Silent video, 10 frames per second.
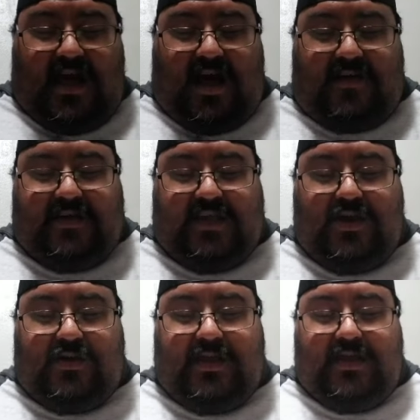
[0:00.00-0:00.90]
Uh,
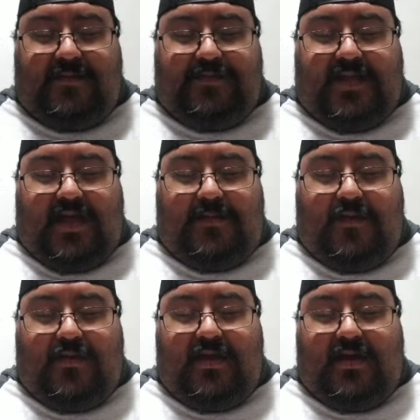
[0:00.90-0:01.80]
Kyoki uh,
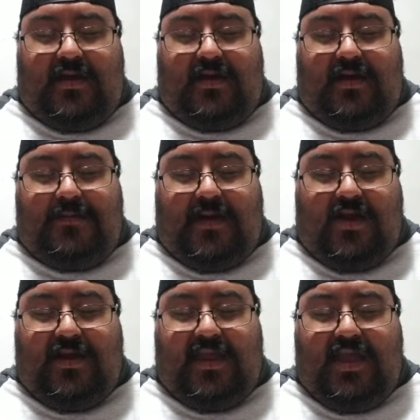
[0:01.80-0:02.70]

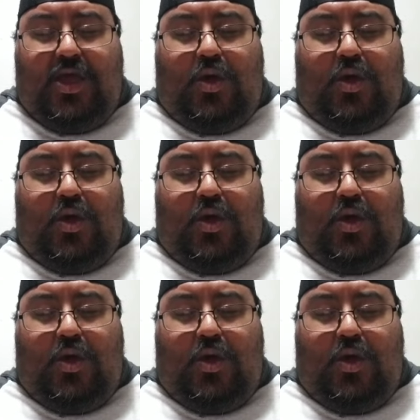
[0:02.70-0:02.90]
Amarei